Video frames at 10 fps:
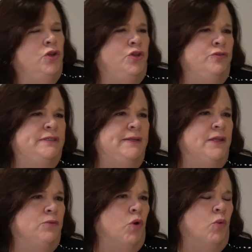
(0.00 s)
do you see
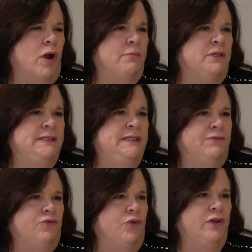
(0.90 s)
the requirements
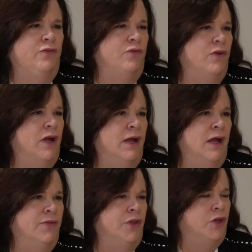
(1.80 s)
differing
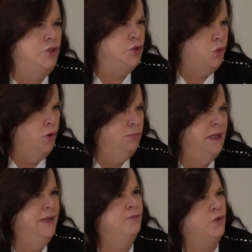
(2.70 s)
on the control
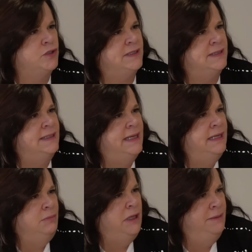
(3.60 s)
plane versus the
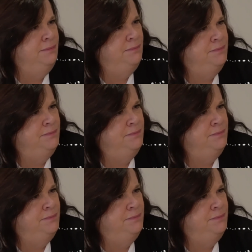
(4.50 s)
data plane?